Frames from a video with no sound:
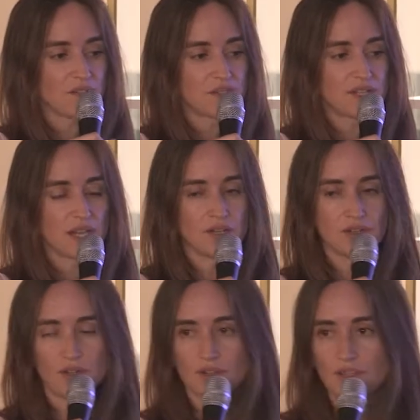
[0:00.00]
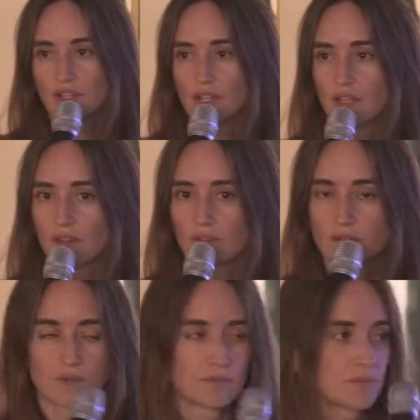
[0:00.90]
to 10 years the
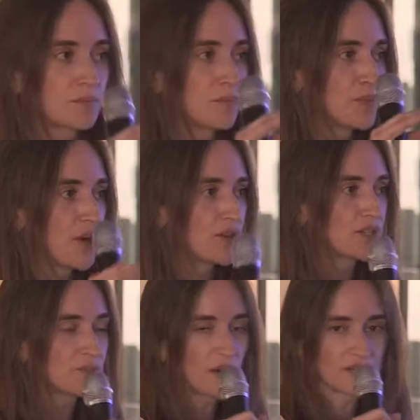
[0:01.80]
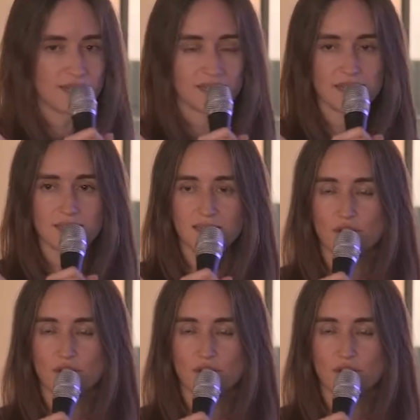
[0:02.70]
broader smart cities